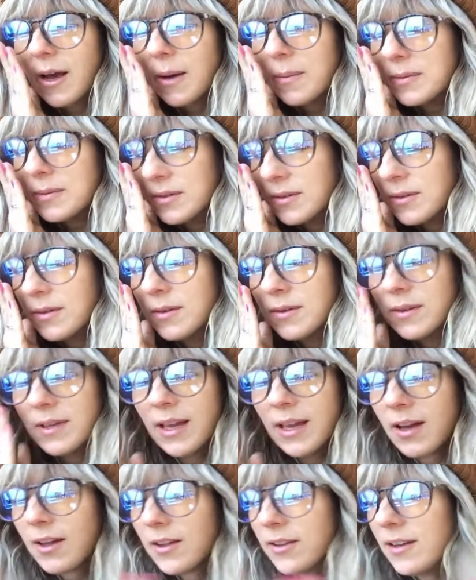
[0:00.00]
absolutely
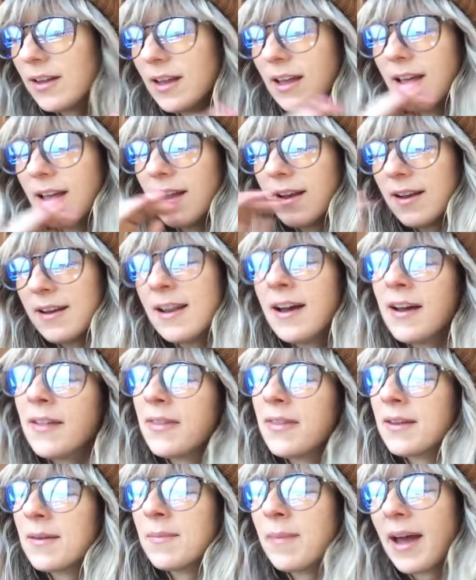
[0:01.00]
held
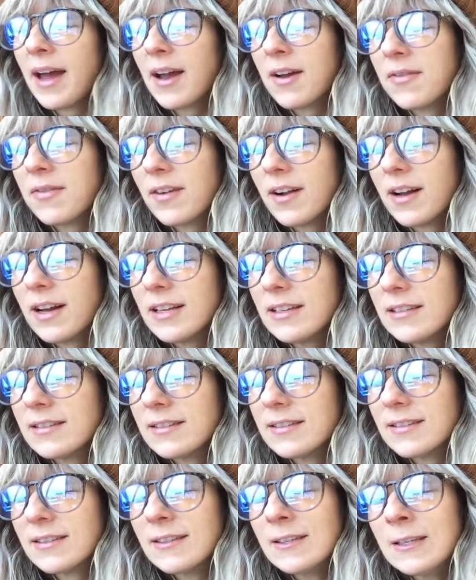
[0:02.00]
nothing back for
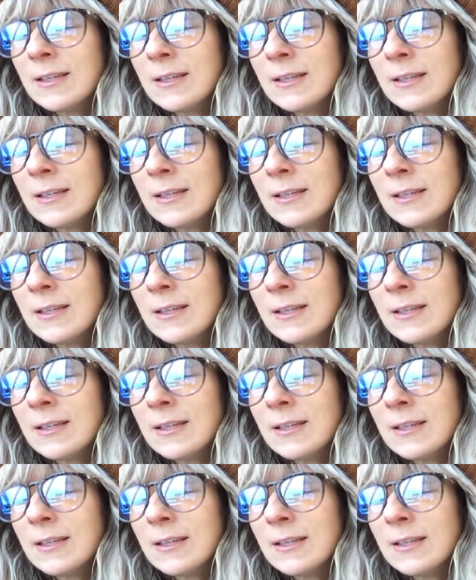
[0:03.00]
us,